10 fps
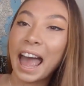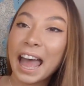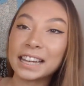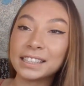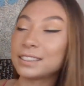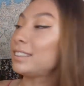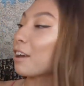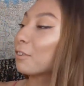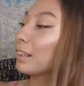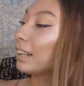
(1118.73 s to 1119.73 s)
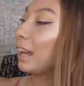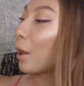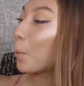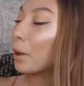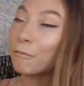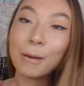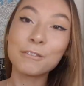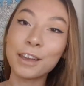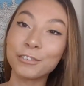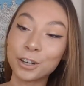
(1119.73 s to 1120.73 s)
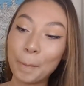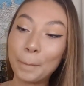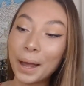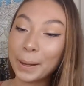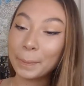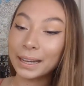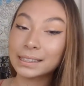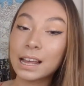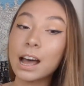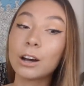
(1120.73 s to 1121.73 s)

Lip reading: and definitely one of my favorite backpacks.